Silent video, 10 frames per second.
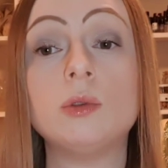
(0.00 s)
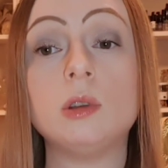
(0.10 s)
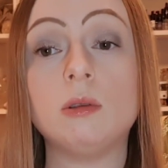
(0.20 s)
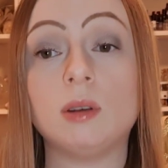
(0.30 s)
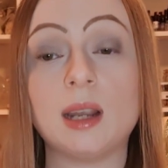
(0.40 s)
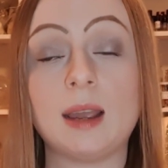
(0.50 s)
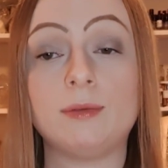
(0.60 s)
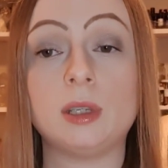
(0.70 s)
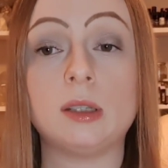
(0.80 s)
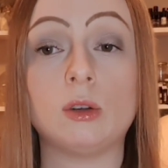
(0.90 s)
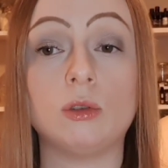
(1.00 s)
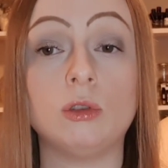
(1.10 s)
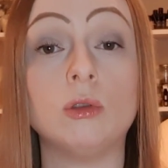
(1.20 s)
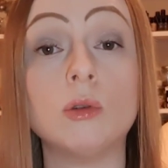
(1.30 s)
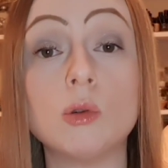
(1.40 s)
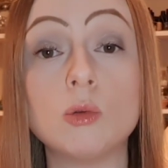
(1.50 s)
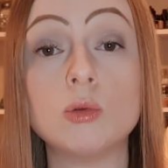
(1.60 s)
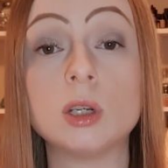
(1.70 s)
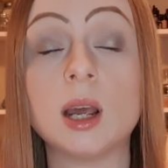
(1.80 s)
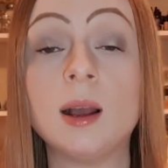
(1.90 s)
you can have this on your
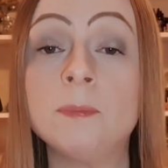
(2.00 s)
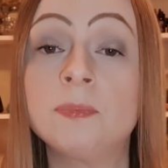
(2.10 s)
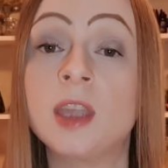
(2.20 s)
altar.